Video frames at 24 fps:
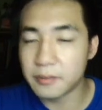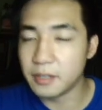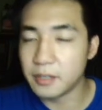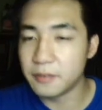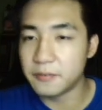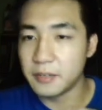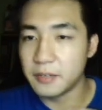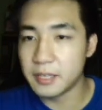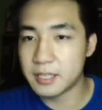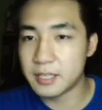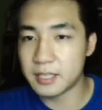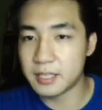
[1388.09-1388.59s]
the
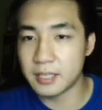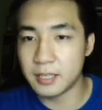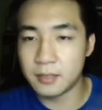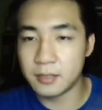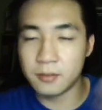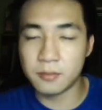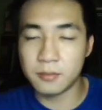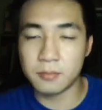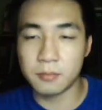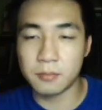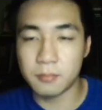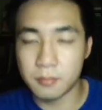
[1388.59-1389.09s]
first turn
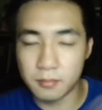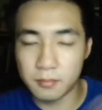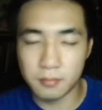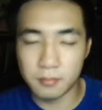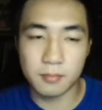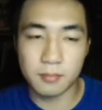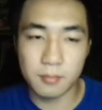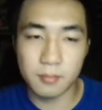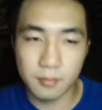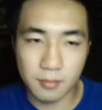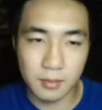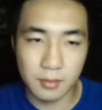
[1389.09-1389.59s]

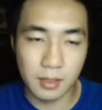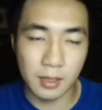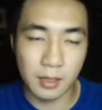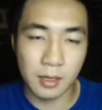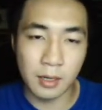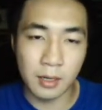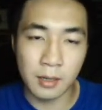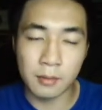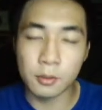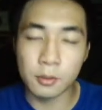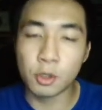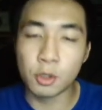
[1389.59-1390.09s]

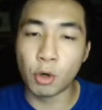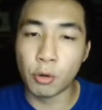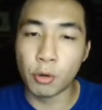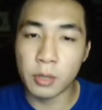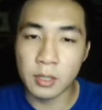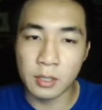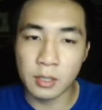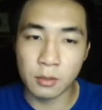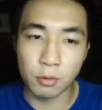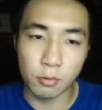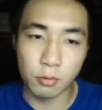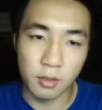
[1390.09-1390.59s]

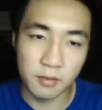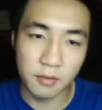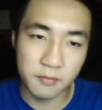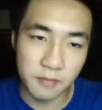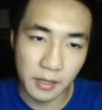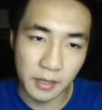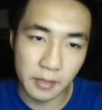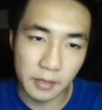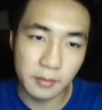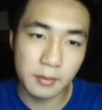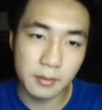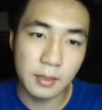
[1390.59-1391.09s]
going into a
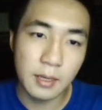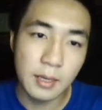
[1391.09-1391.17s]
fight.